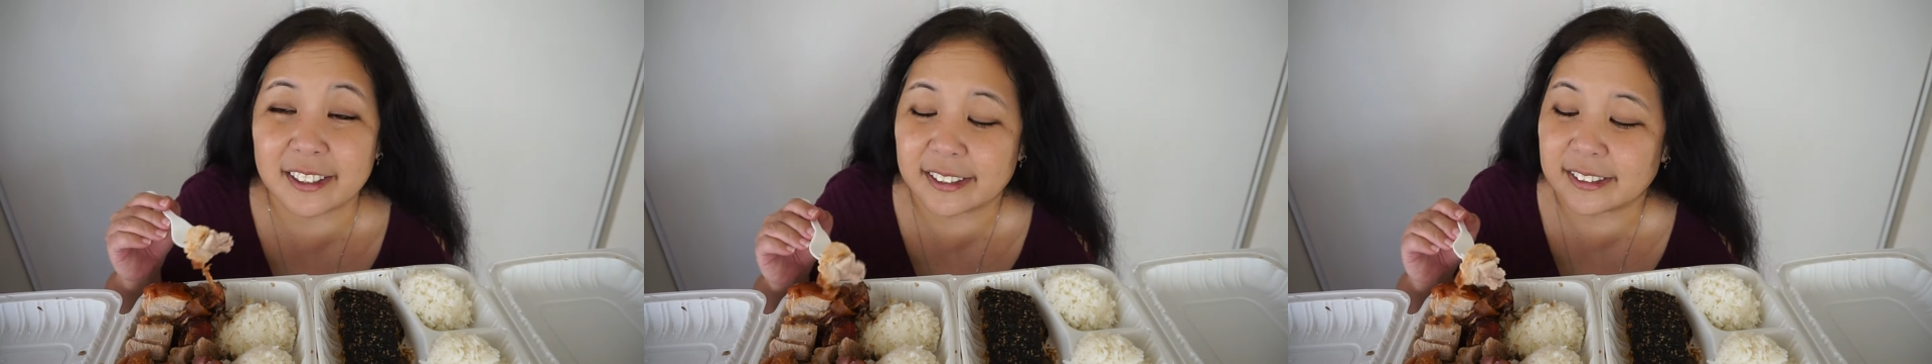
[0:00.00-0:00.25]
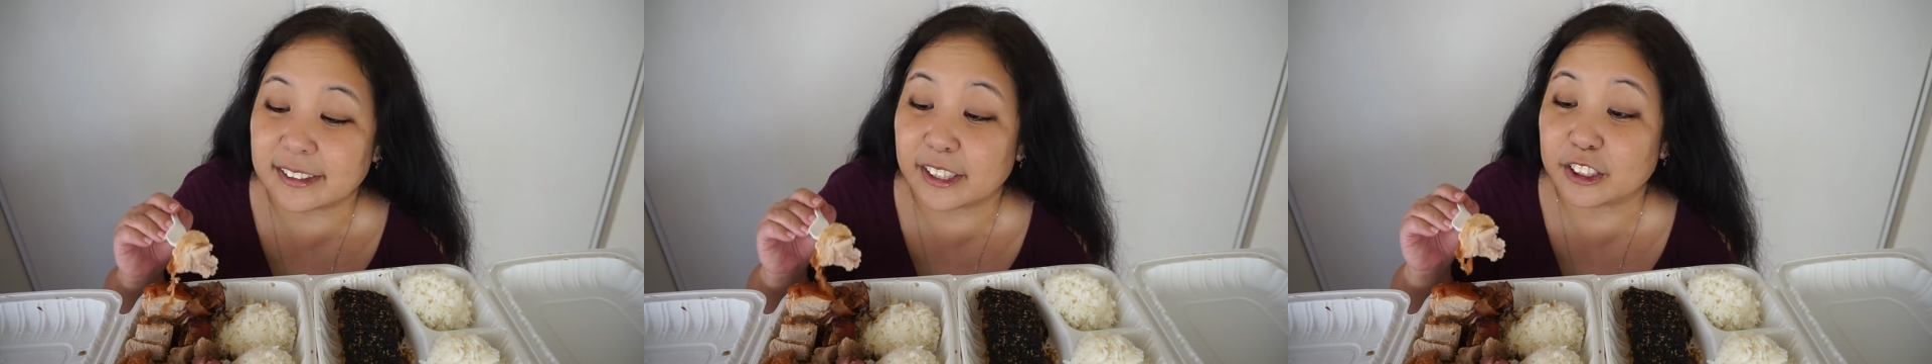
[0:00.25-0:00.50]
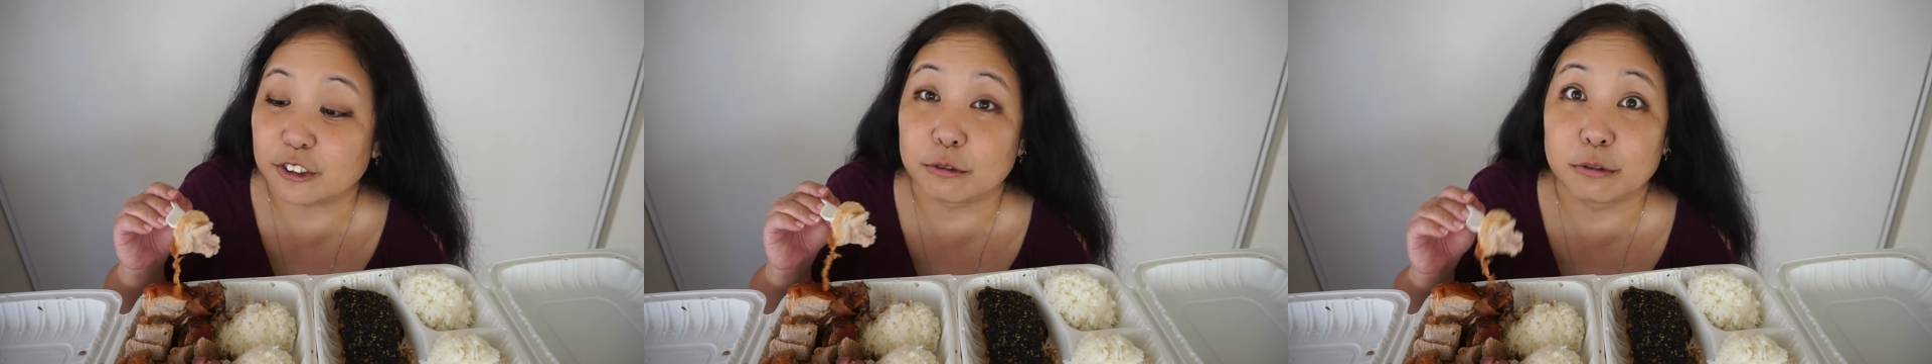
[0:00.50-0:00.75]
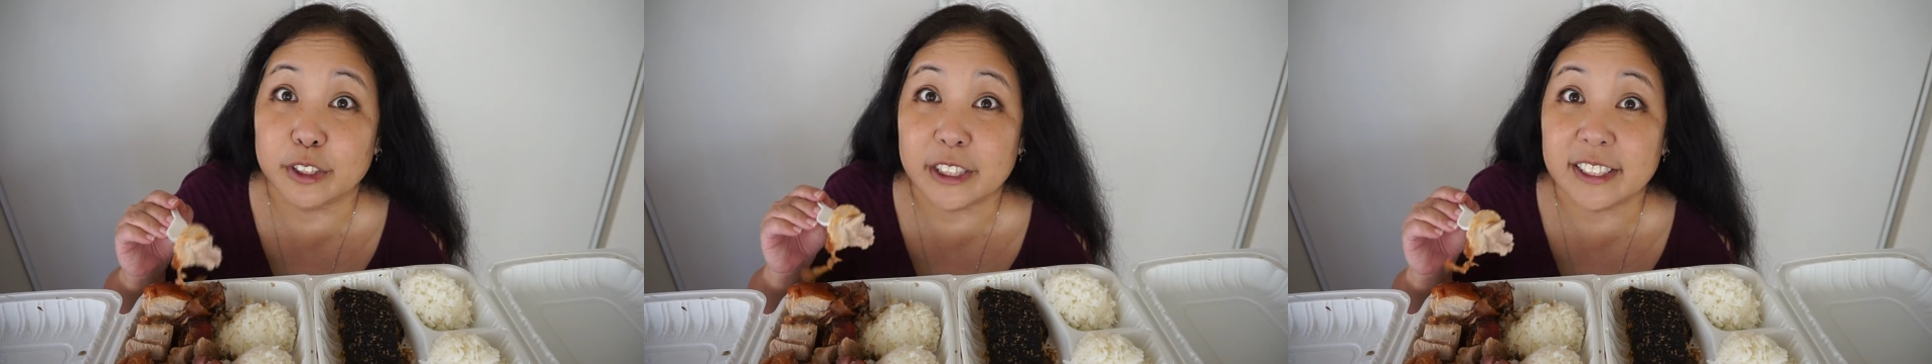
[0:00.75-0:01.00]
is like
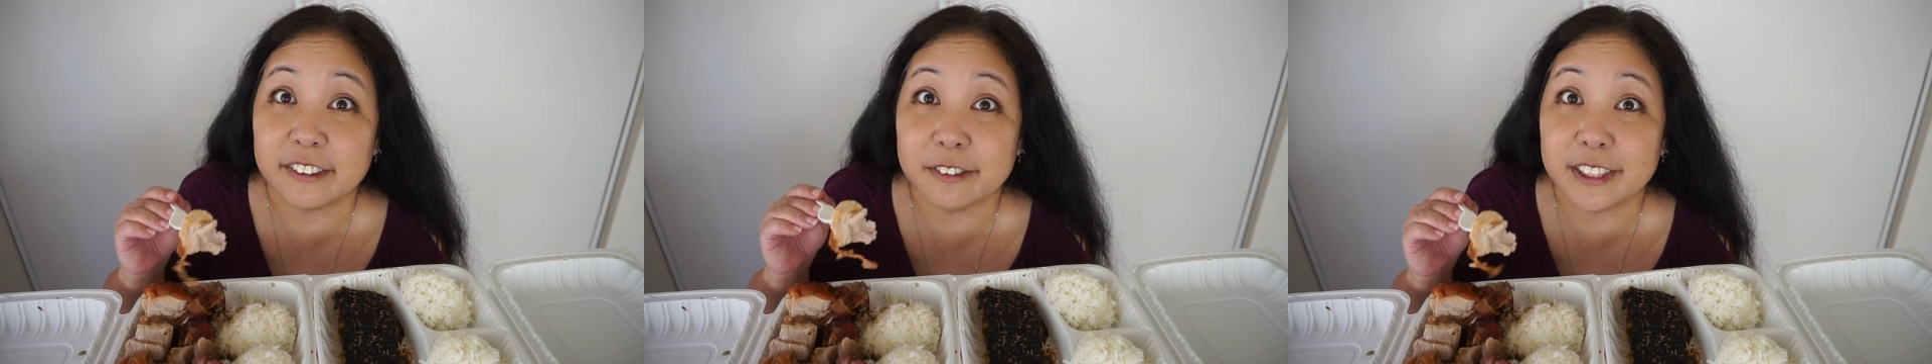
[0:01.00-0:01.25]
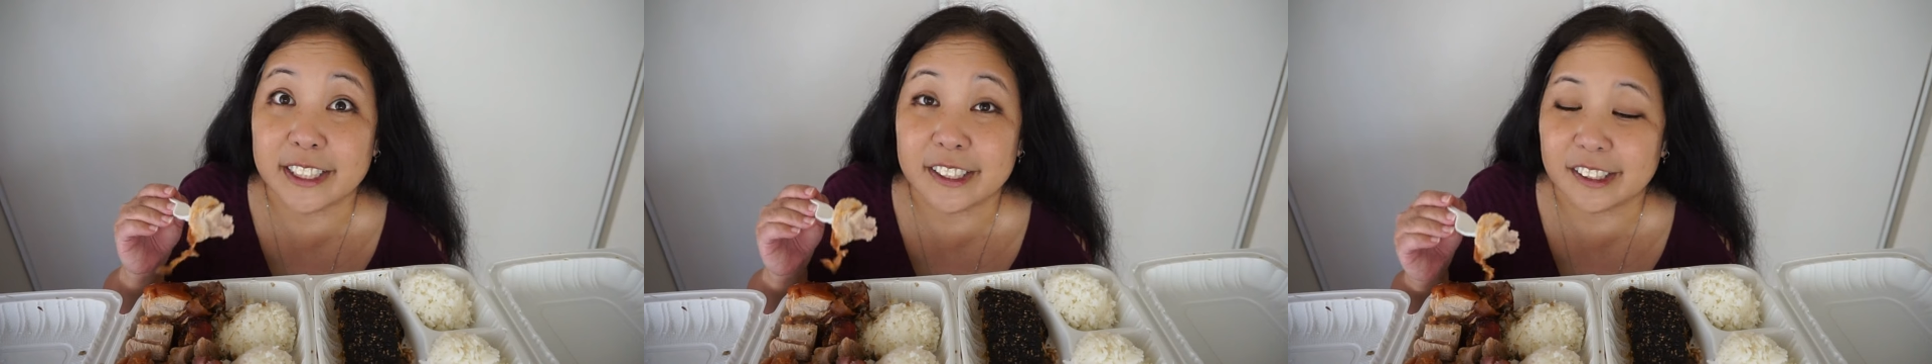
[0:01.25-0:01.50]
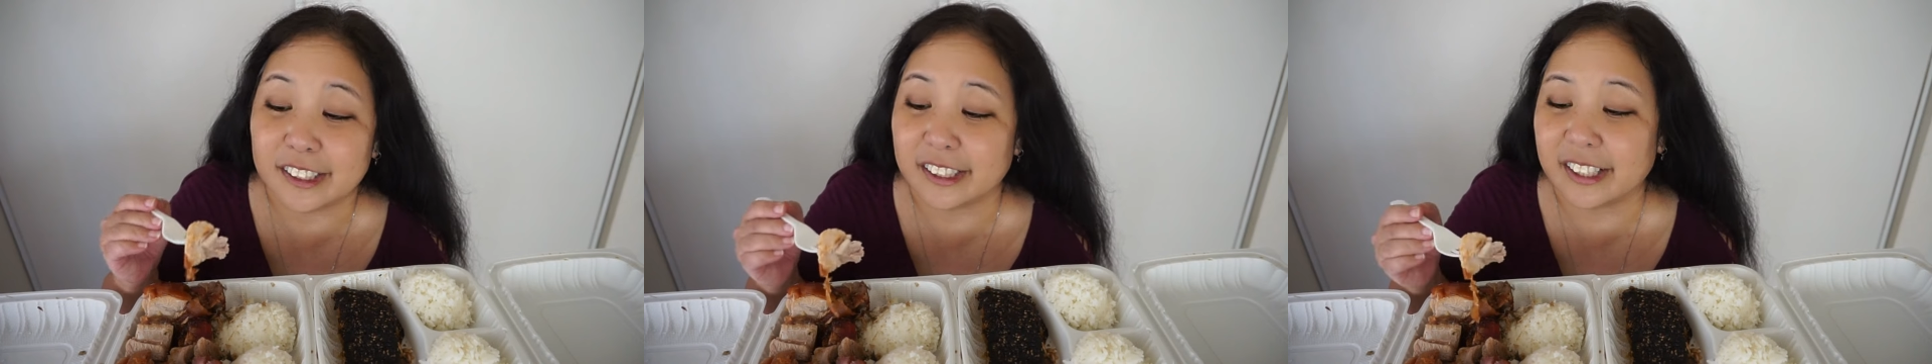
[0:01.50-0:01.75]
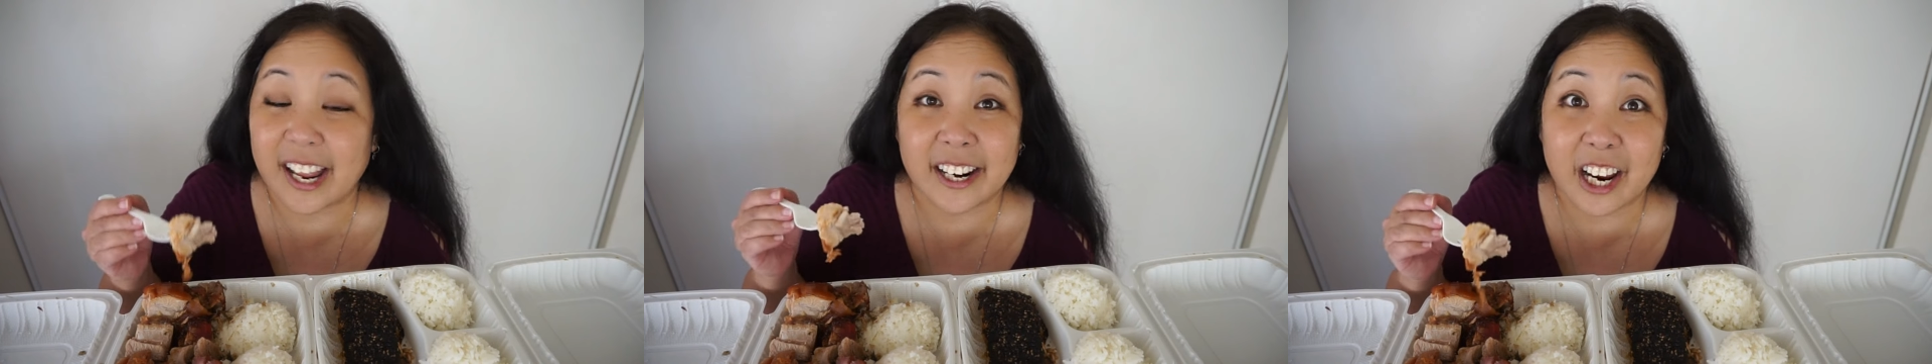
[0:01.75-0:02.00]
really
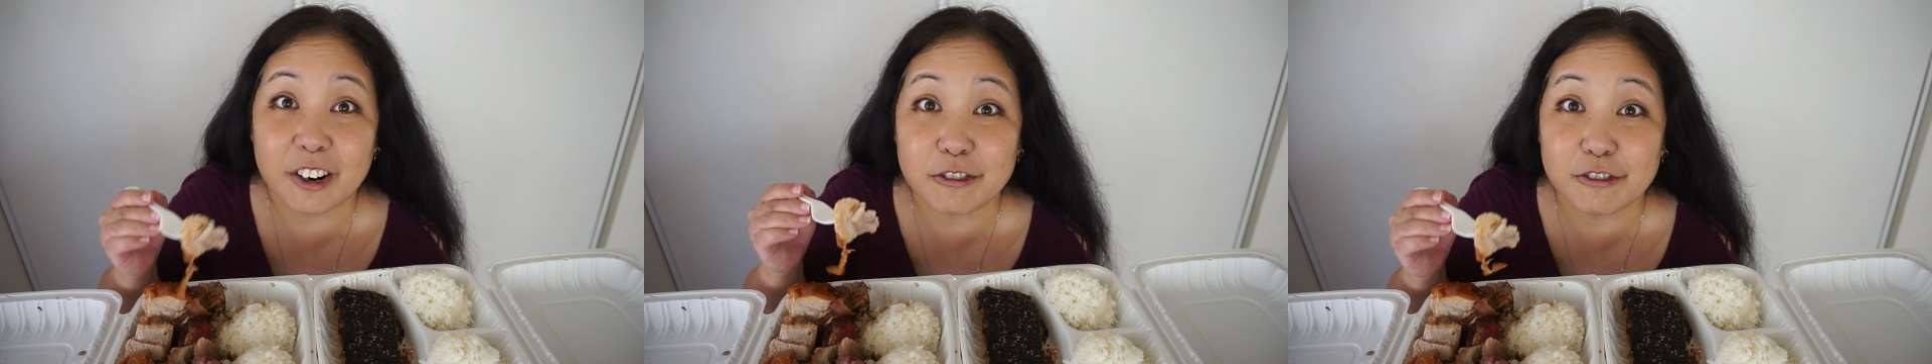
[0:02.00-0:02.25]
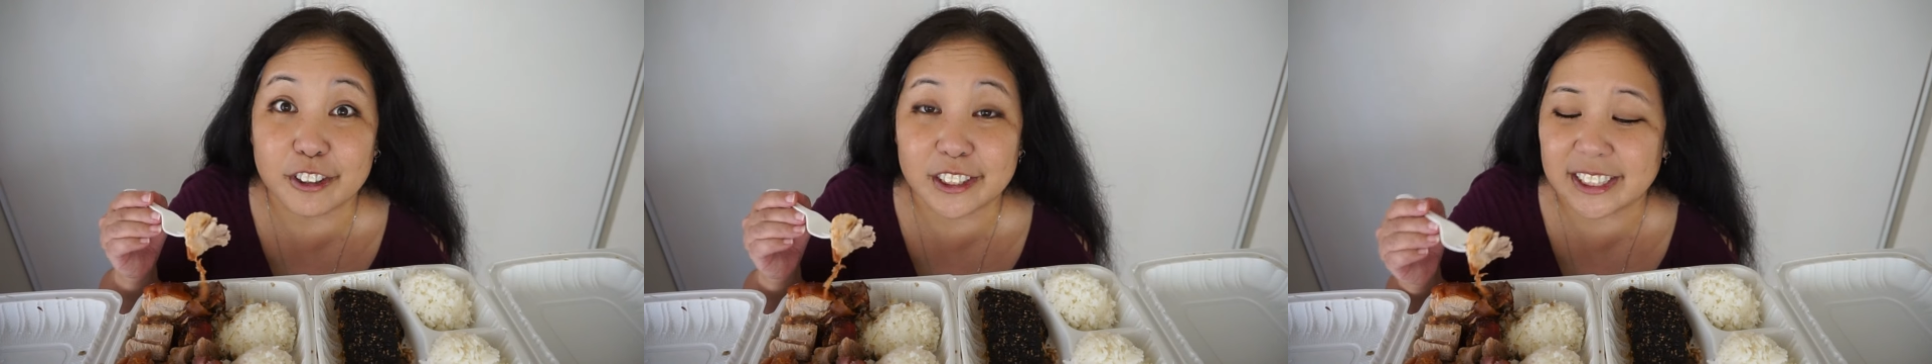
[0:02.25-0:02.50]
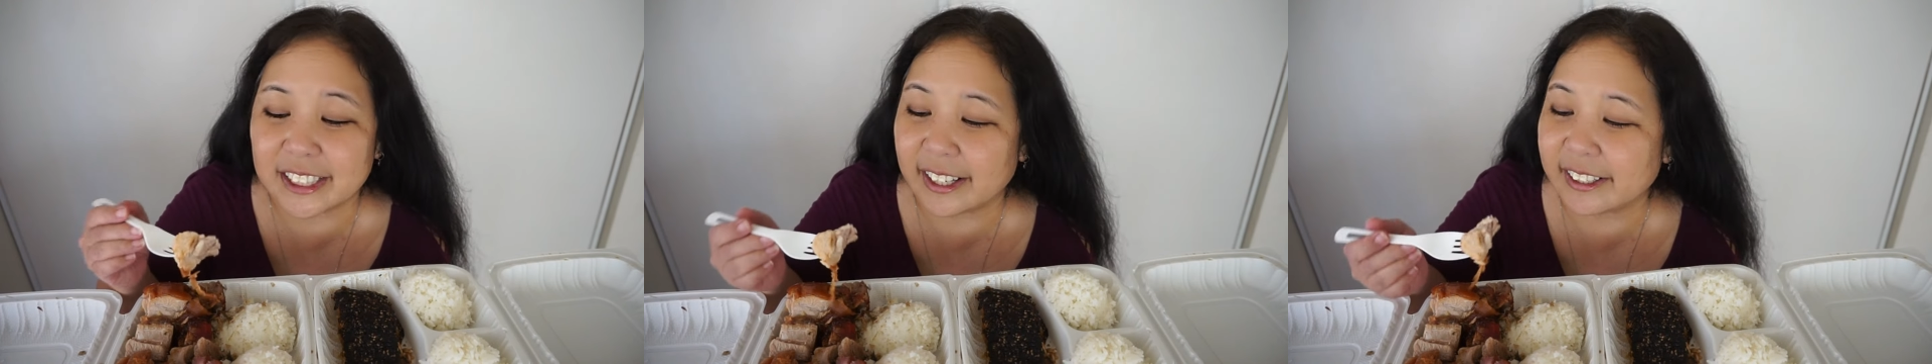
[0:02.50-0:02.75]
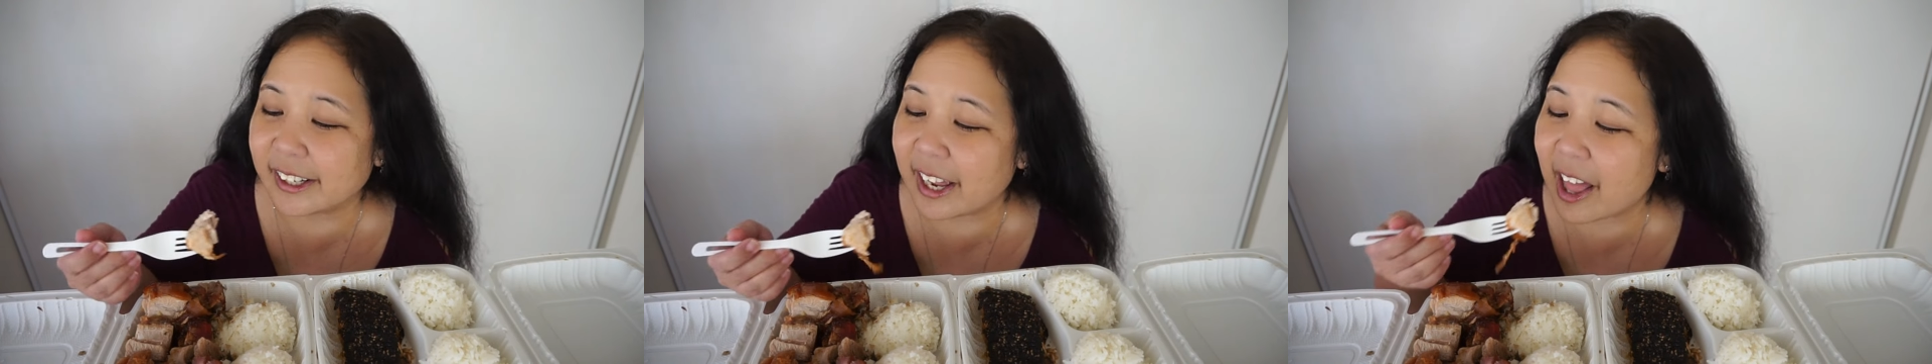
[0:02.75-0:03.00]
good, and I really
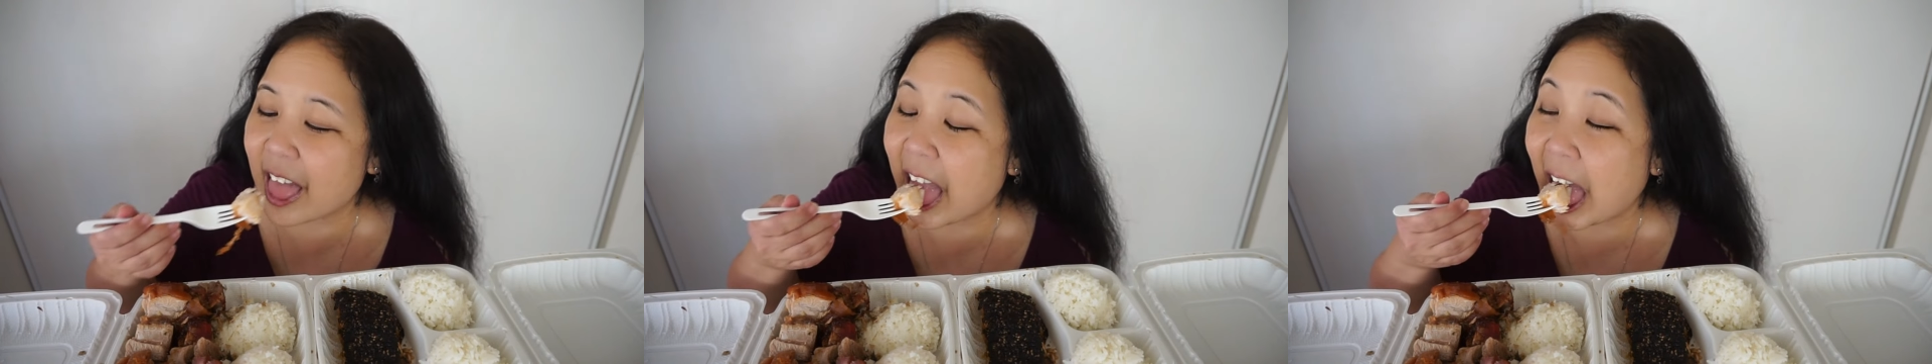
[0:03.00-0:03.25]
like that.